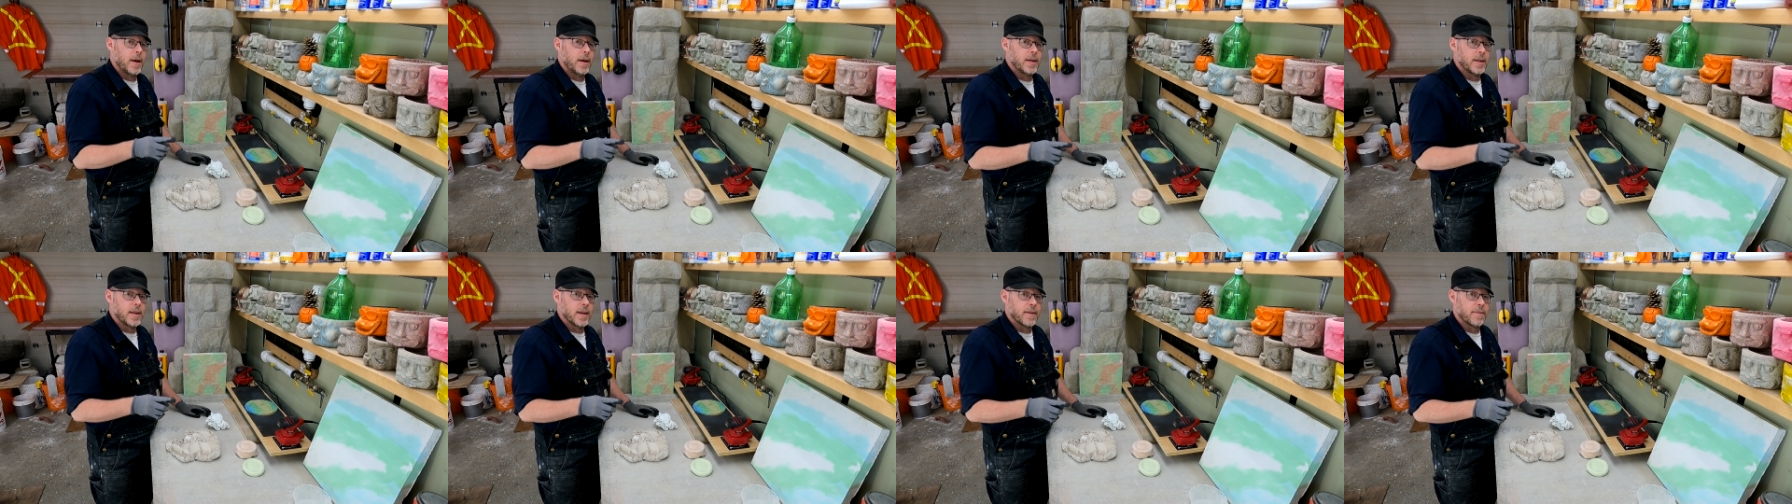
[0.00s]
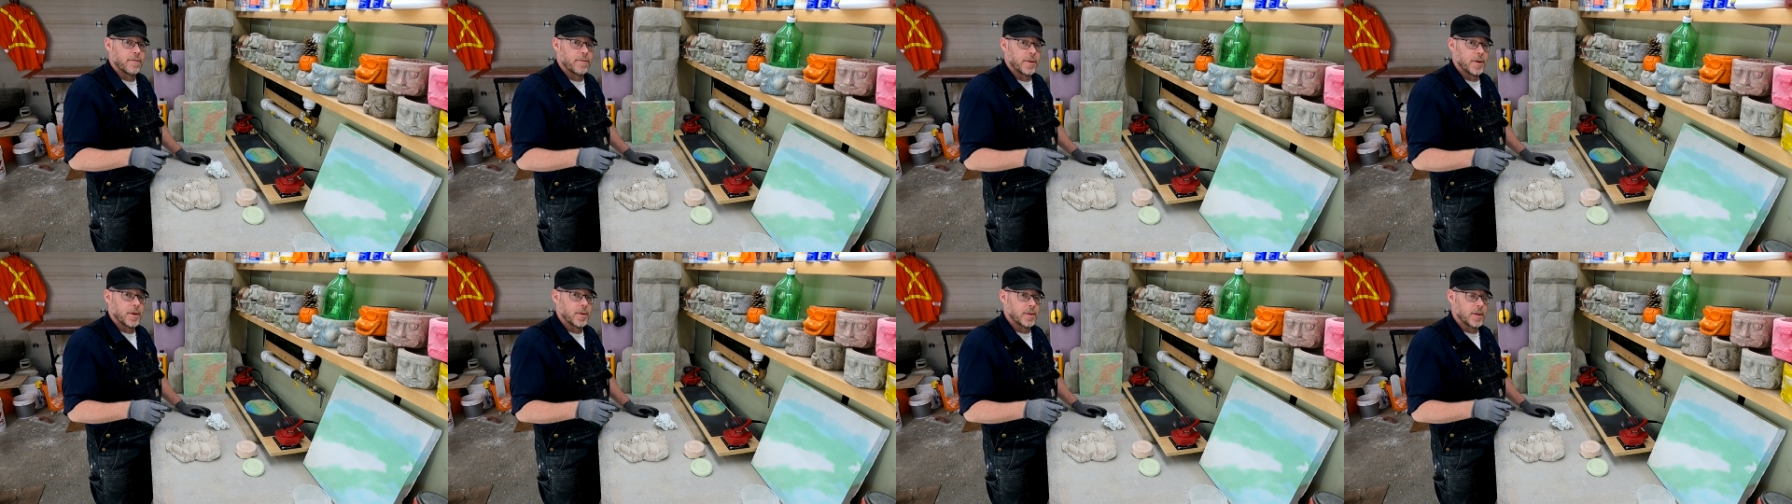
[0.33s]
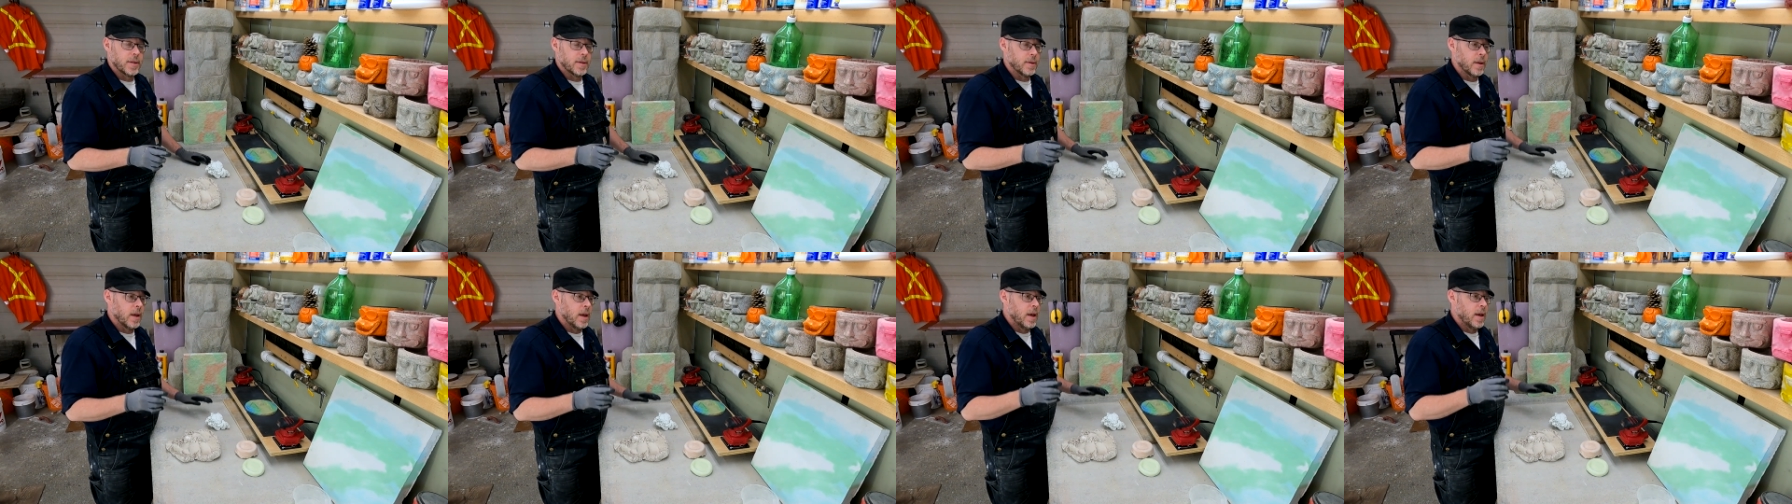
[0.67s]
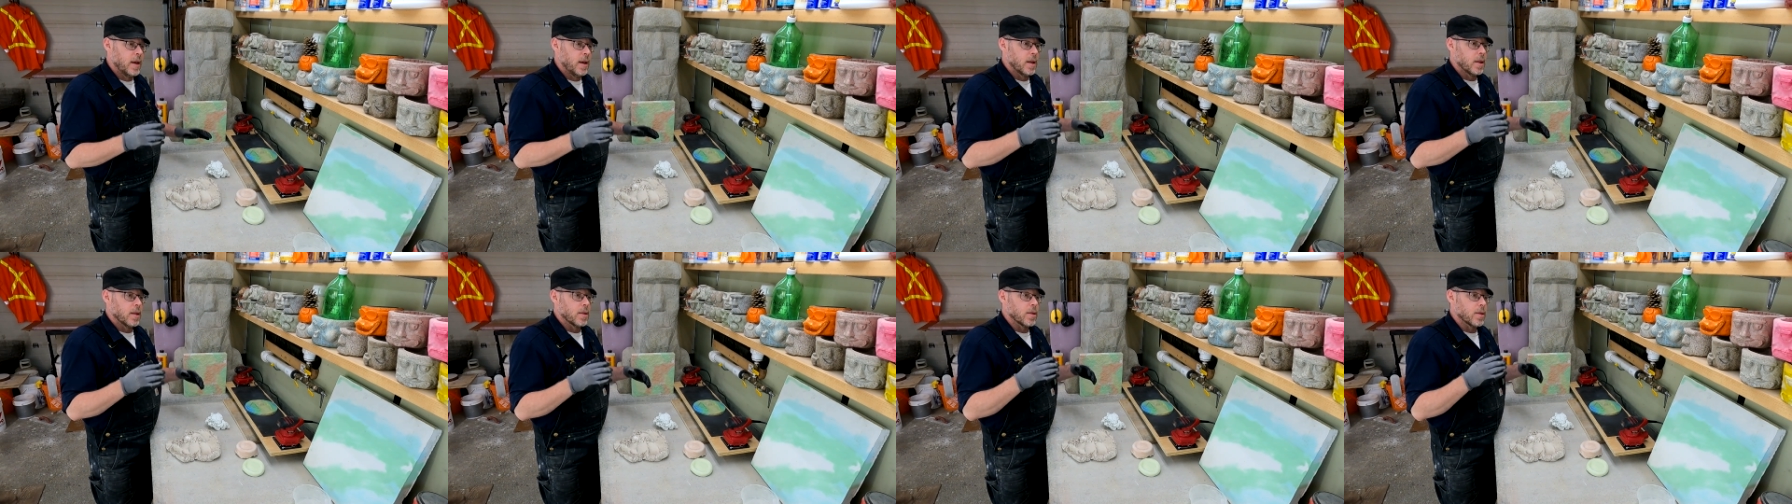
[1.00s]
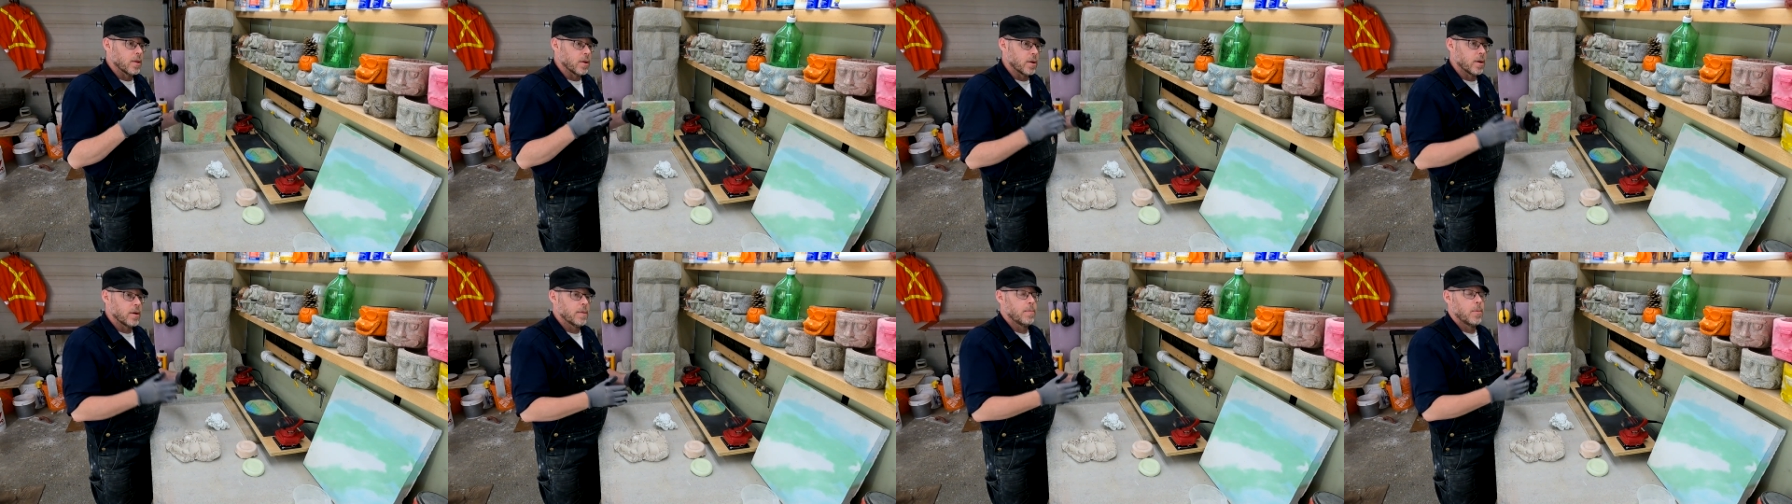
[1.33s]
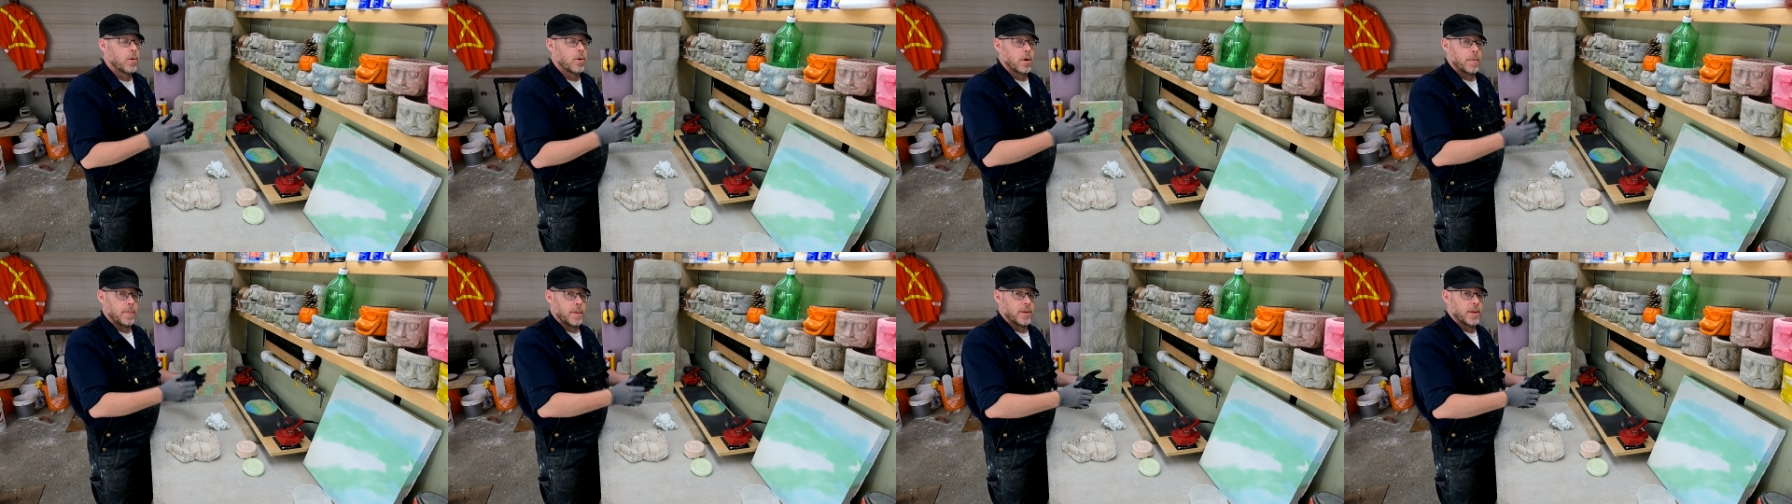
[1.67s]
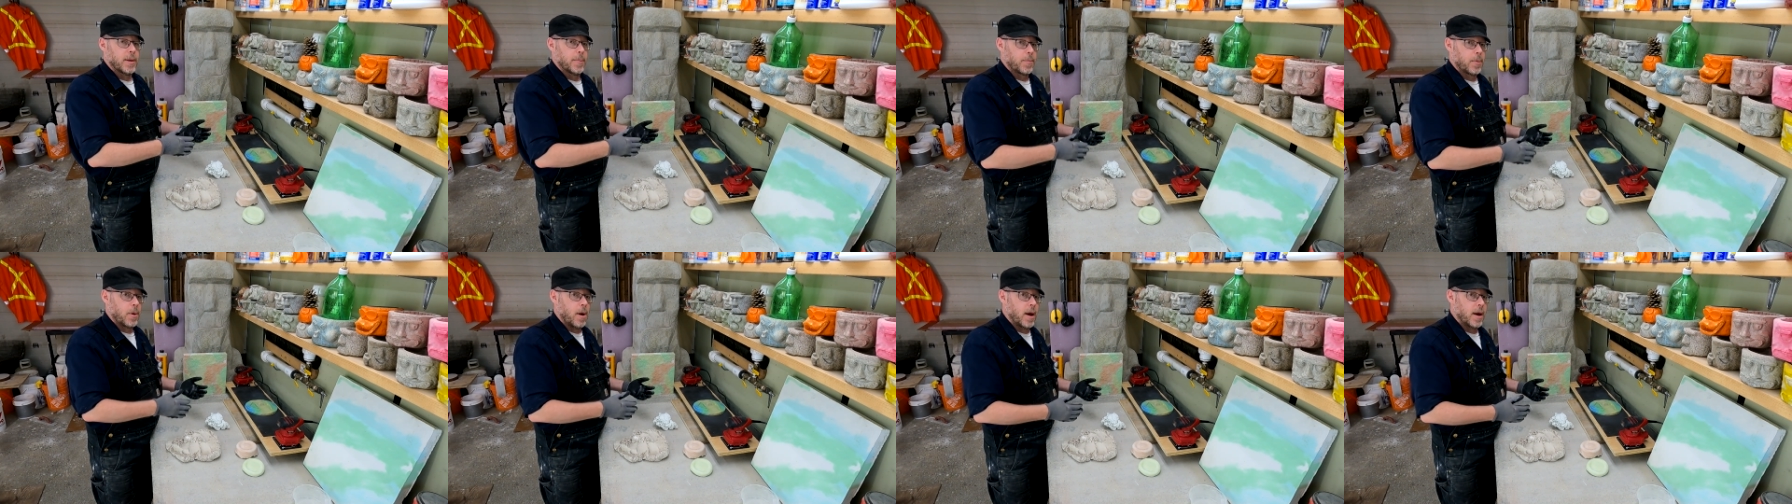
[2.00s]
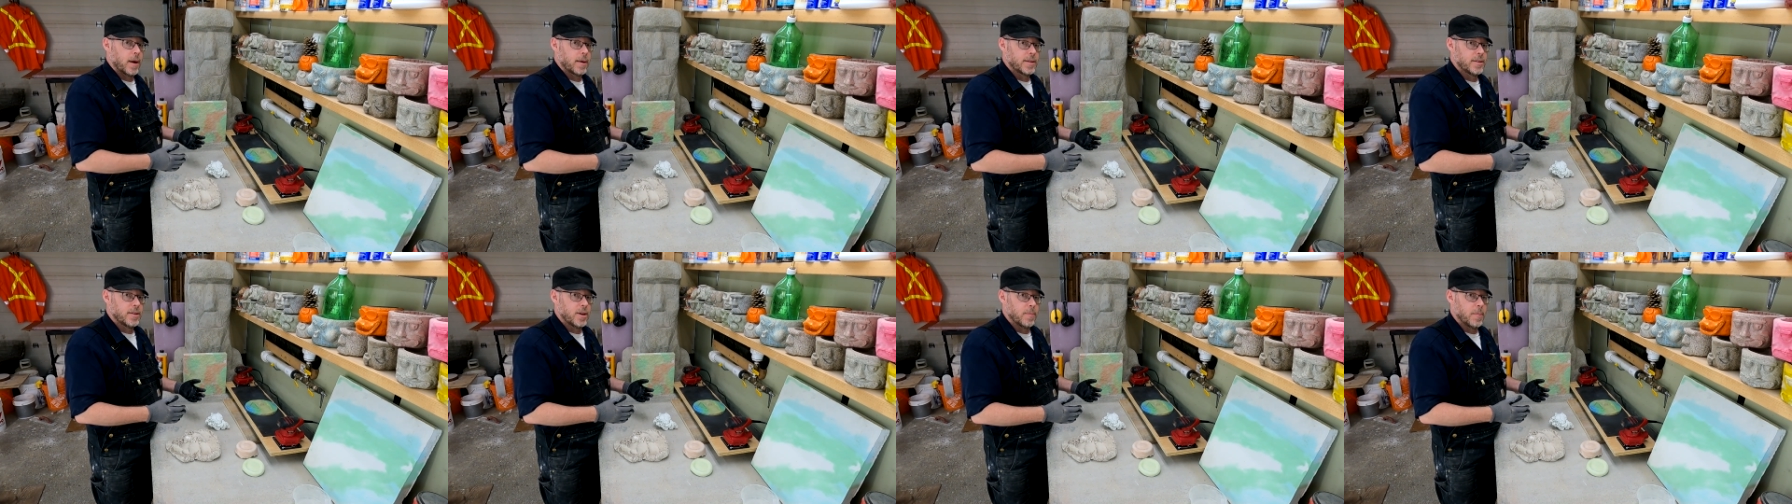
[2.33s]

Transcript: idea for you to learn more about the products